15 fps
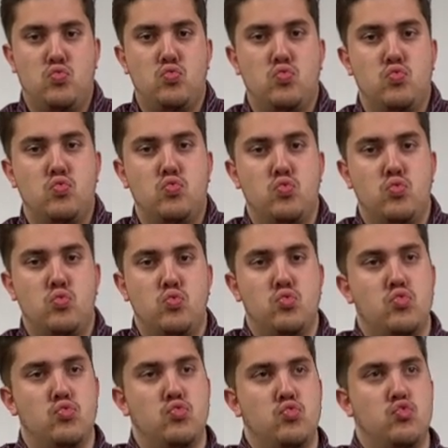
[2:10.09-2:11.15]

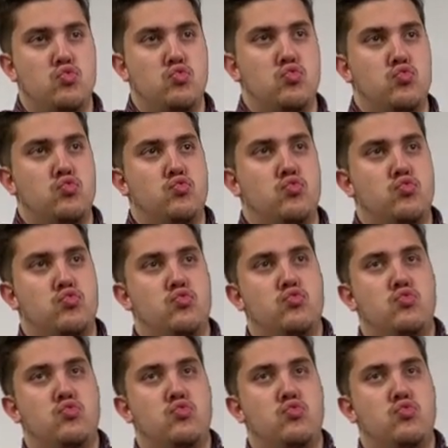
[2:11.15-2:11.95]
[no speech]